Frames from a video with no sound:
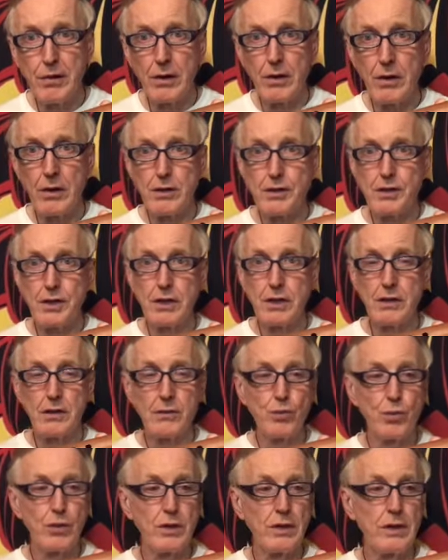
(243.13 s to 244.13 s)
Lodge in
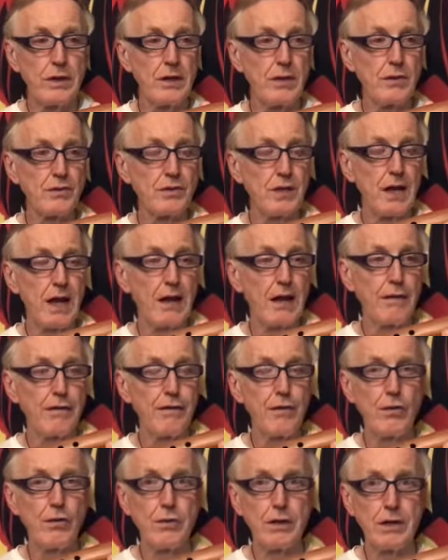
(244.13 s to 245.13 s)
Woodland Hills,
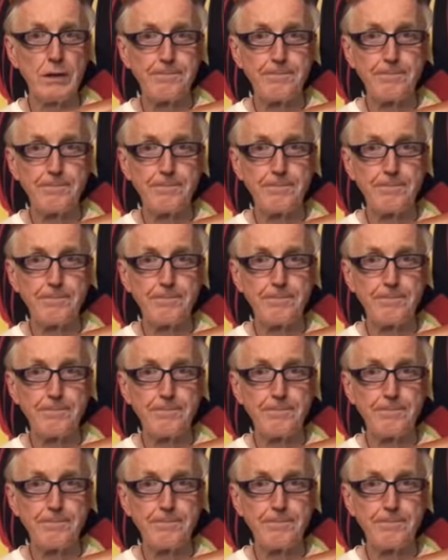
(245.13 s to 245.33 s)
California.